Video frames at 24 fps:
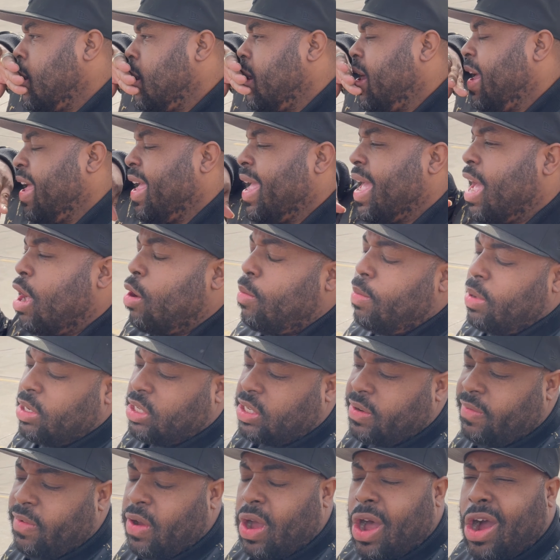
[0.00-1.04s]
and how much
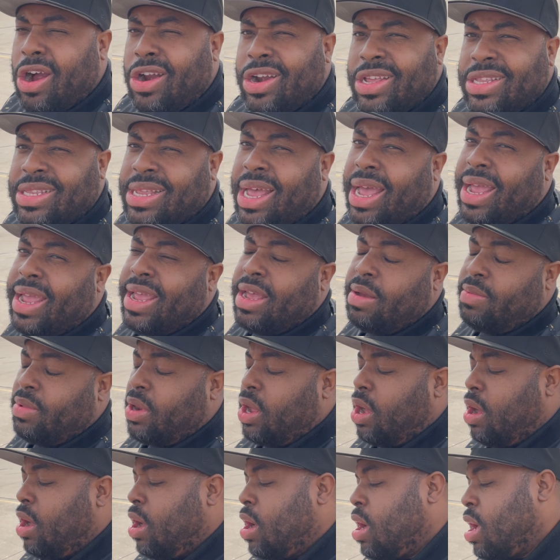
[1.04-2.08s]
of an artist I am,
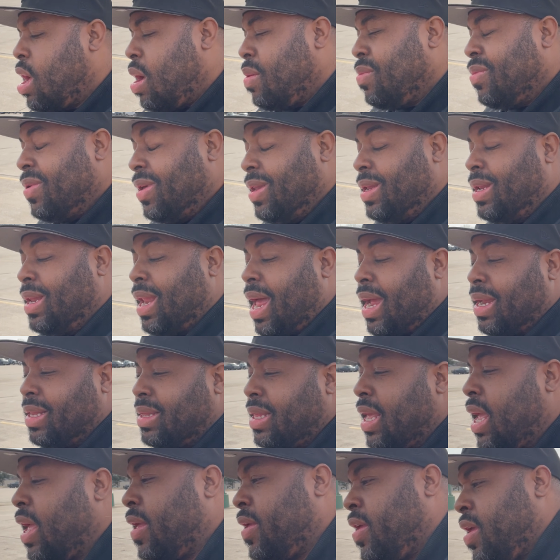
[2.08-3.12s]
dog. I'm really like
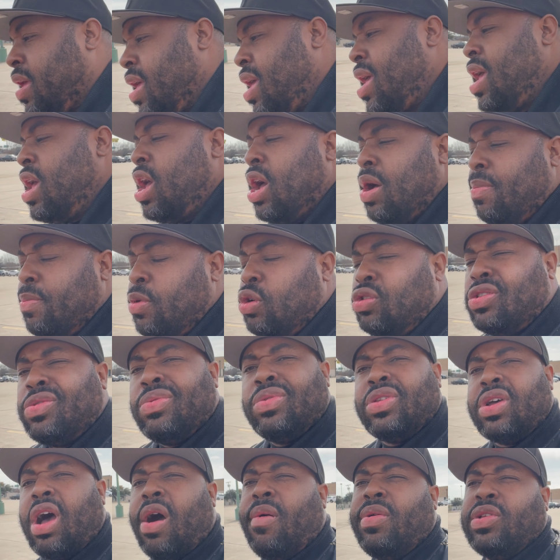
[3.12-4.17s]
that. Music
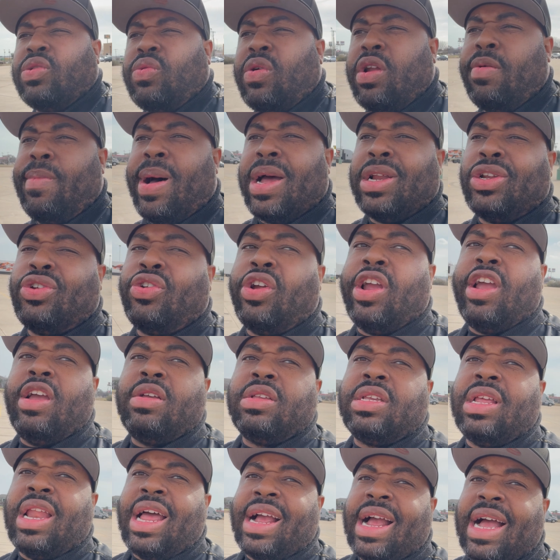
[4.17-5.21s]
was always one of my dreams.
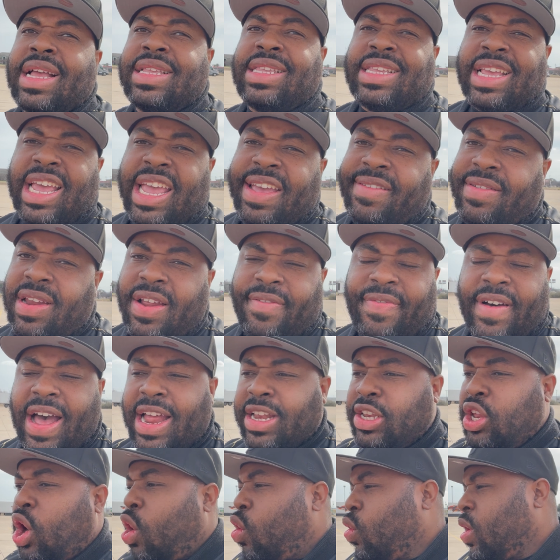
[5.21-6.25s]
So like I said, even if I
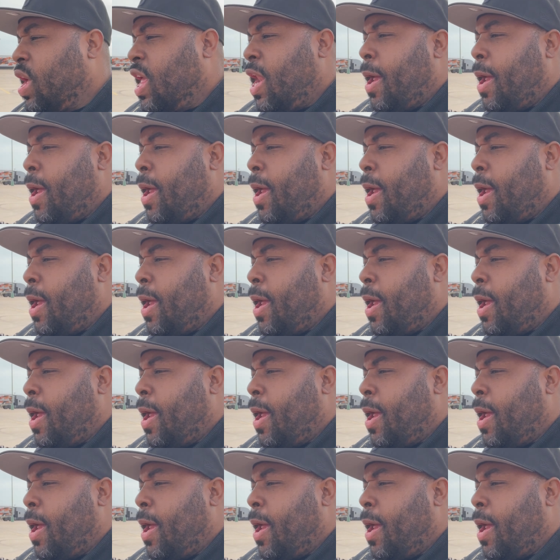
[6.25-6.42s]
don't get